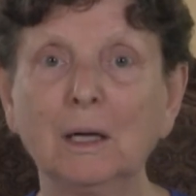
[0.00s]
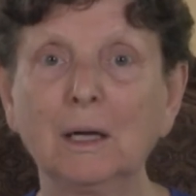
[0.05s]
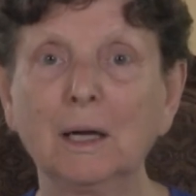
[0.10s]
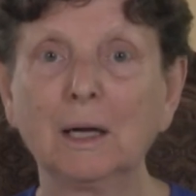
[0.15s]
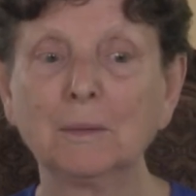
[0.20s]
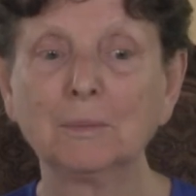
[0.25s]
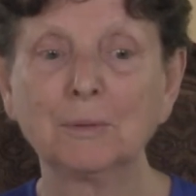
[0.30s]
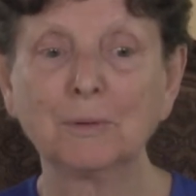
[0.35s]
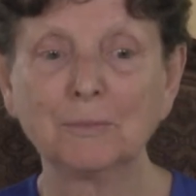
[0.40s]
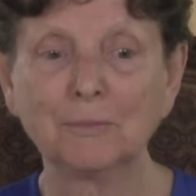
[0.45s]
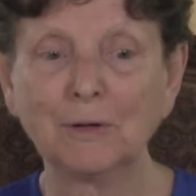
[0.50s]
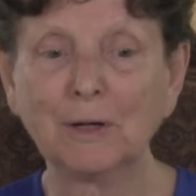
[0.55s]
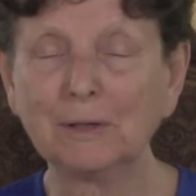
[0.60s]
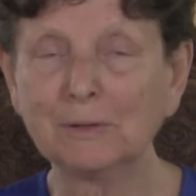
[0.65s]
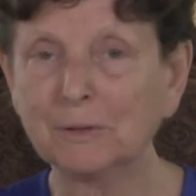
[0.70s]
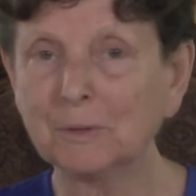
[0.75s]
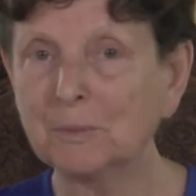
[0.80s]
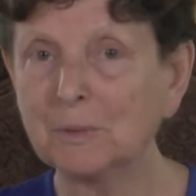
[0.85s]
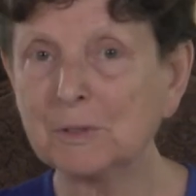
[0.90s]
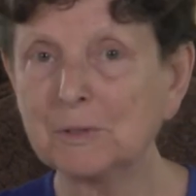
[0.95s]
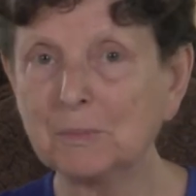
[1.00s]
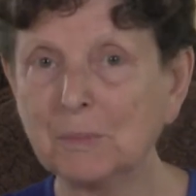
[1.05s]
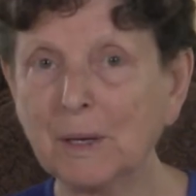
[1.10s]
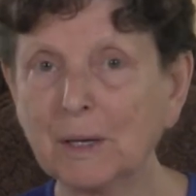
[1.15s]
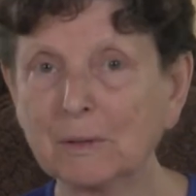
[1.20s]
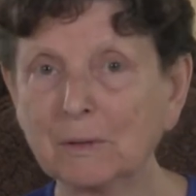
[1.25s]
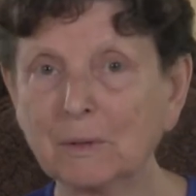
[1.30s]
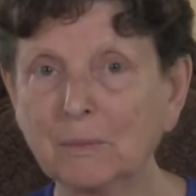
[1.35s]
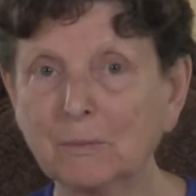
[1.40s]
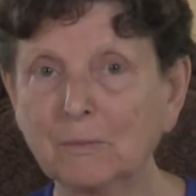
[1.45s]
I profoundly
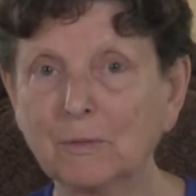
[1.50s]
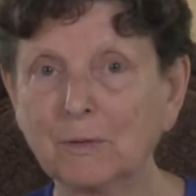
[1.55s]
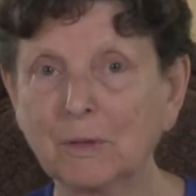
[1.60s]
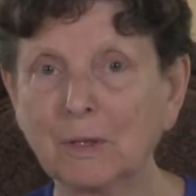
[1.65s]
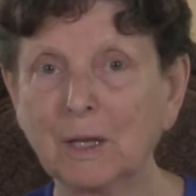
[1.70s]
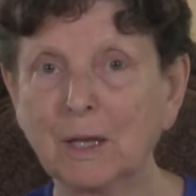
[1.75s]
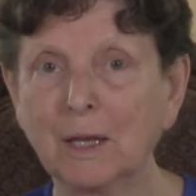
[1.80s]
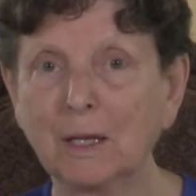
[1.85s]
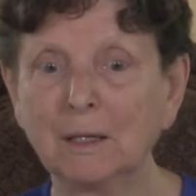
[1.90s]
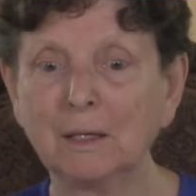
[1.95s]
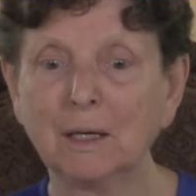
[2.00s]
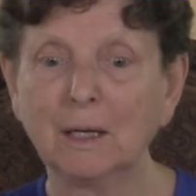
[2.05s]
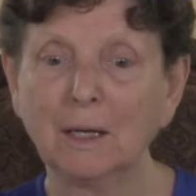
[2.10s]
respect them for that.